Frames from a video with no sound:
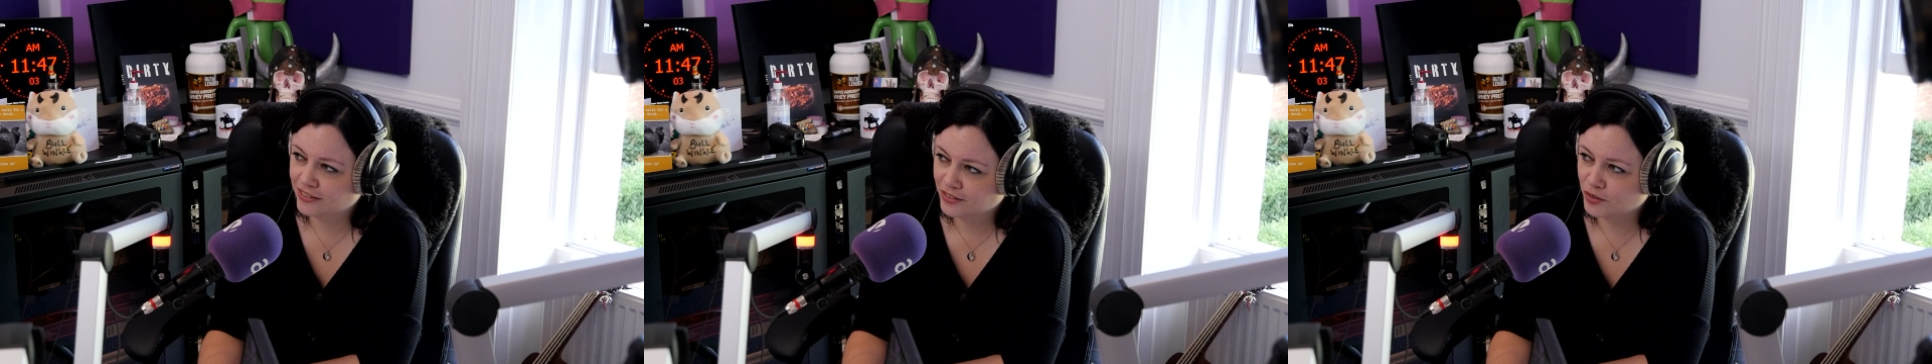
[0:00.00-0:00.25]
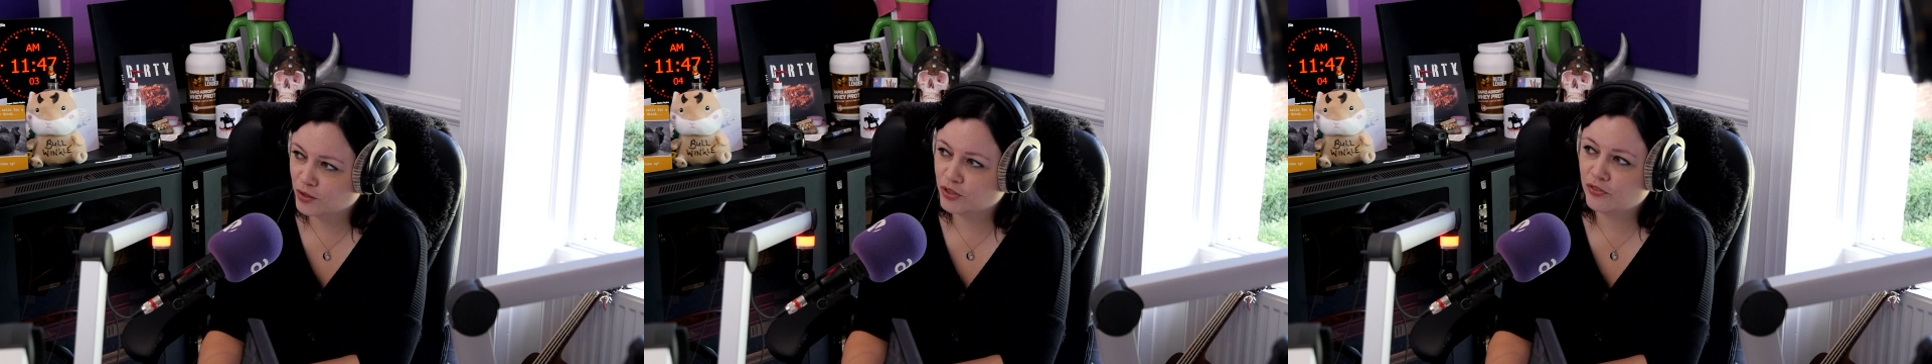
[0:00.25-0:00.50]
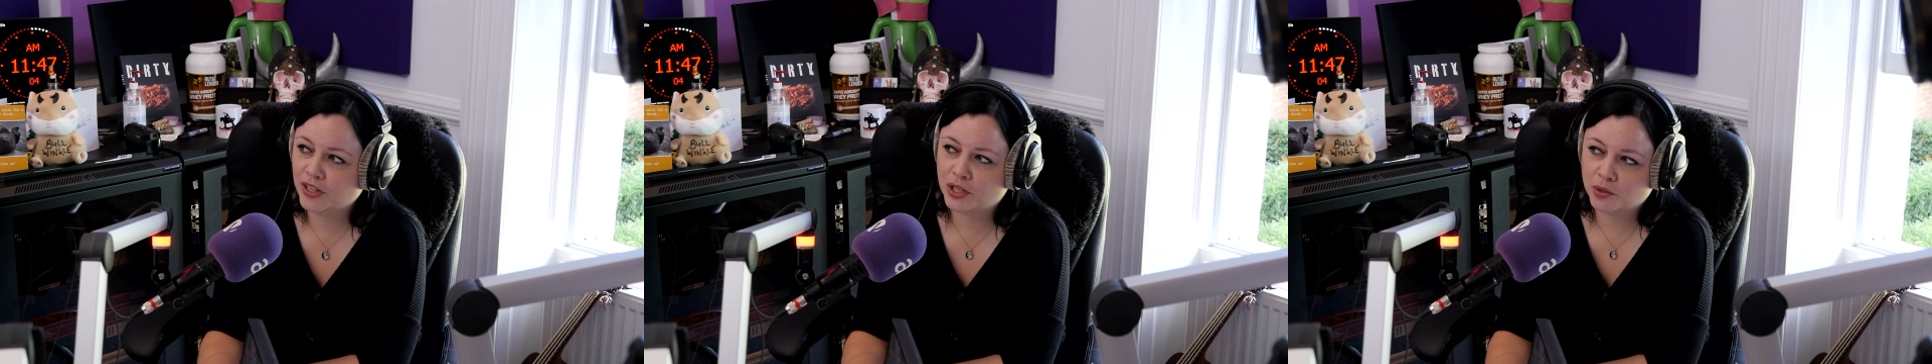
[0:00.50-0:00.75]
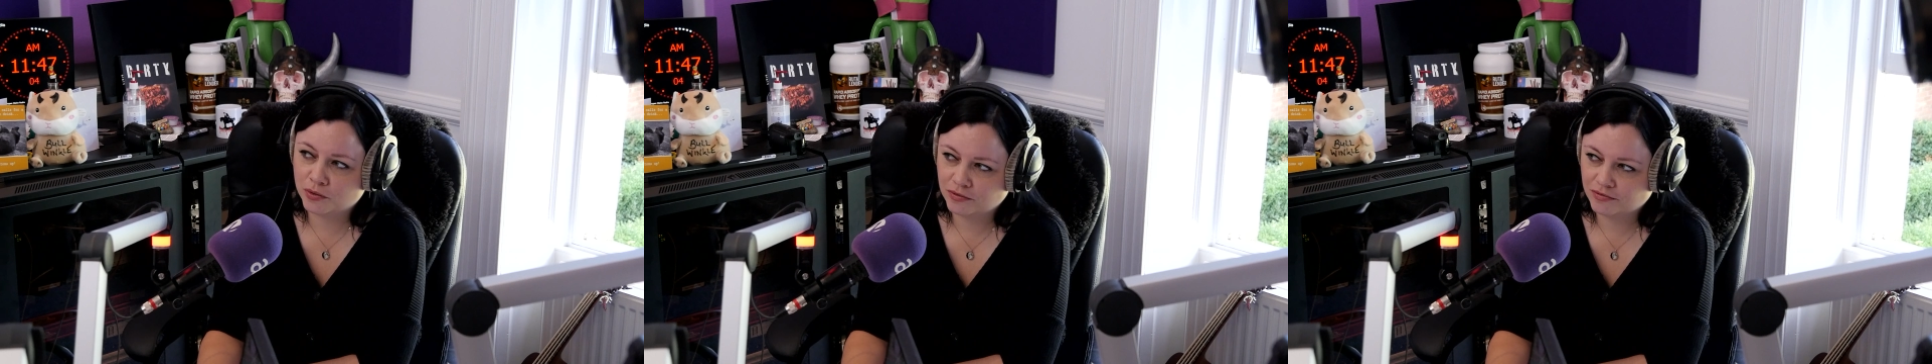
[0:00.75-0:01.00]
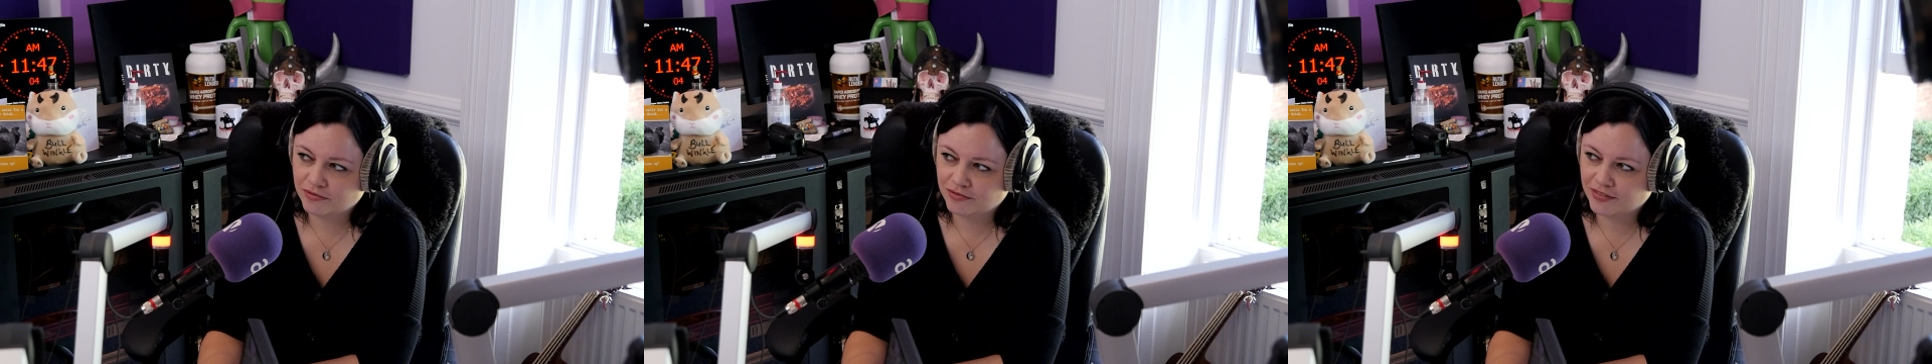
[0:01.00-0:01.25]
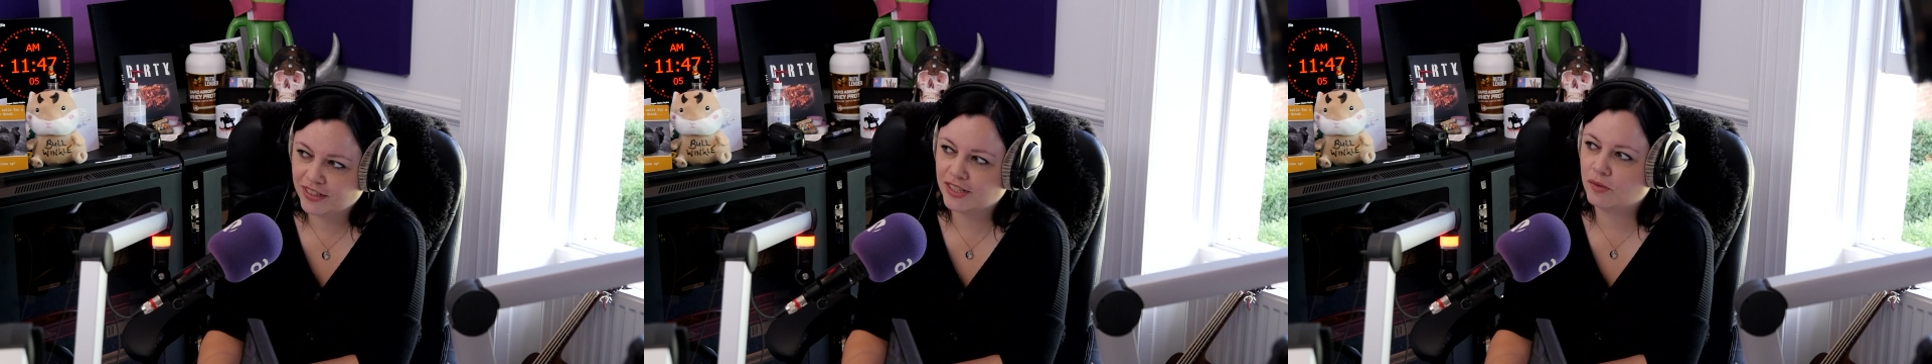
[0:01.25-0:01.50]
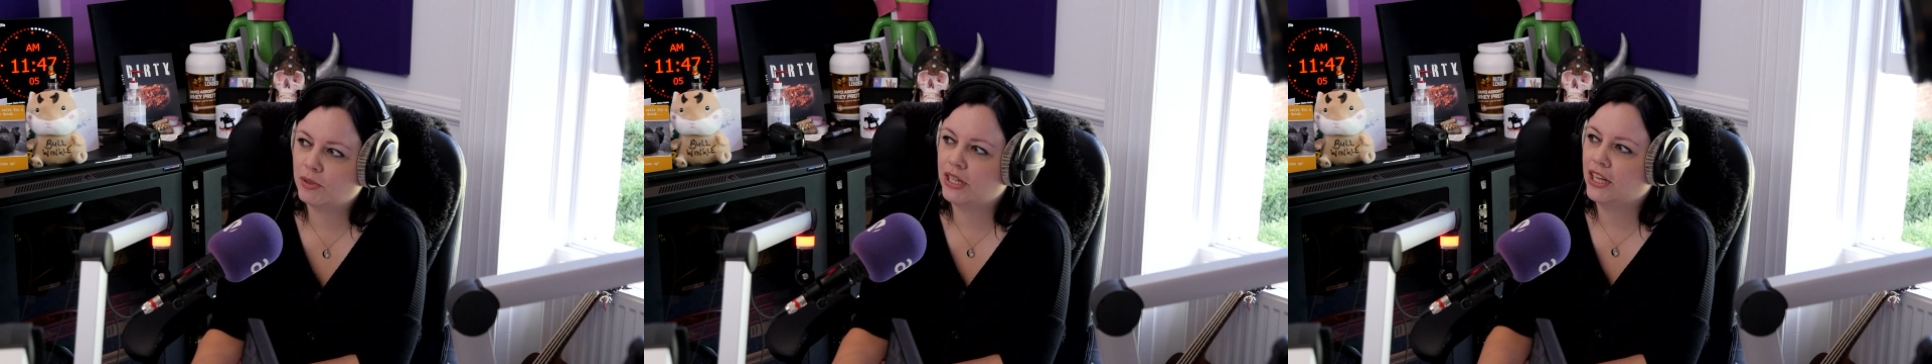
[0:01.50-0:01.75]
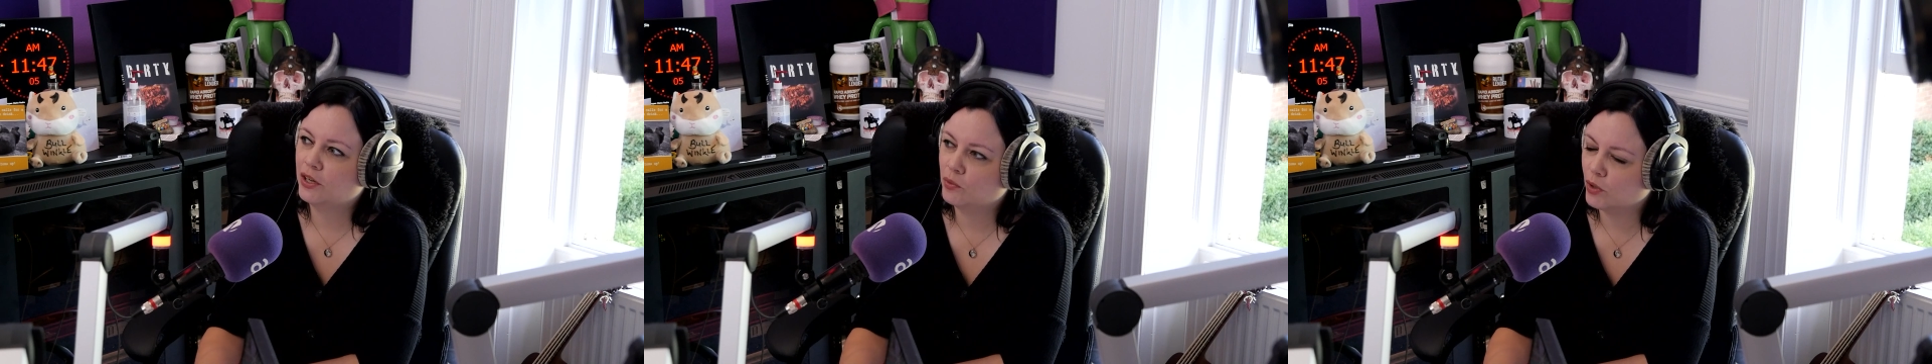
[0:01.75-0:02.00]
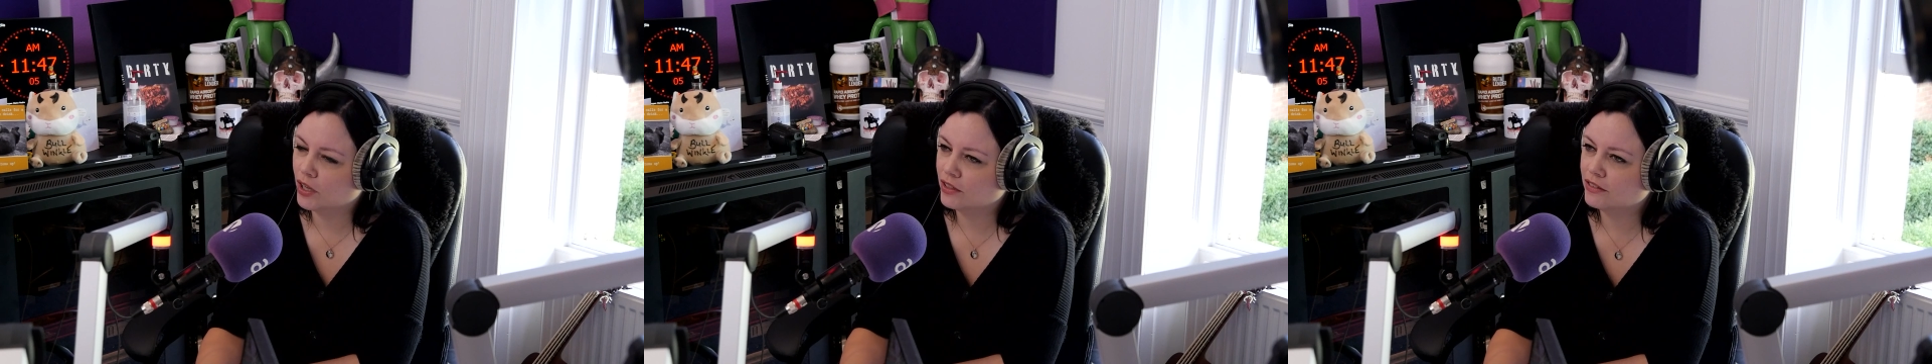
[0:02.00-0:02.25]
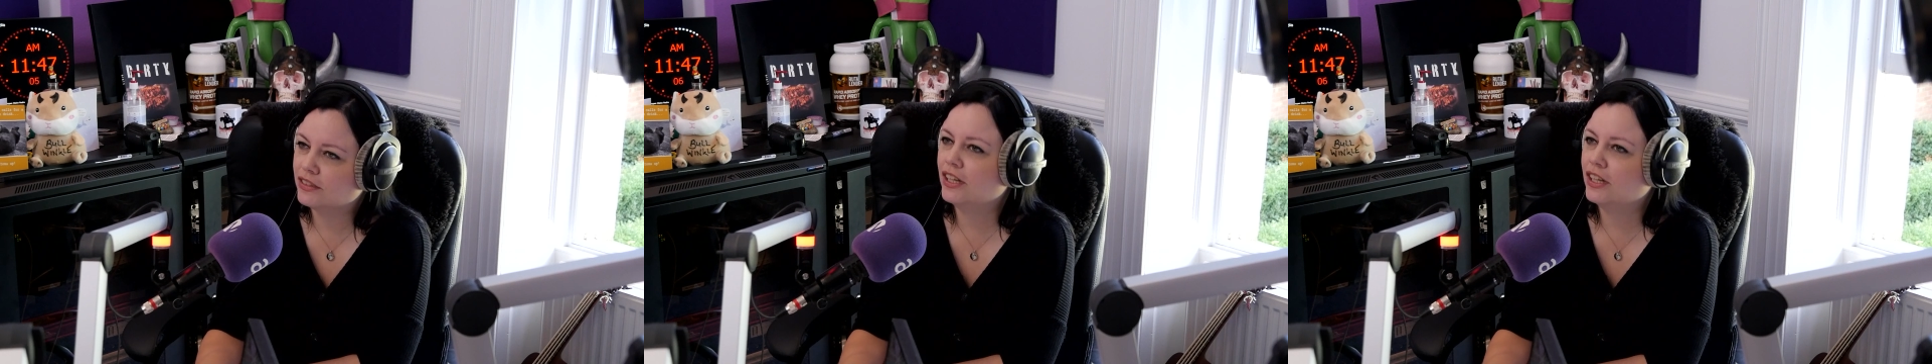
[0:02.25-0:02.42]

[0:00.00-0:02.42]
Or as fickle as the beginning one.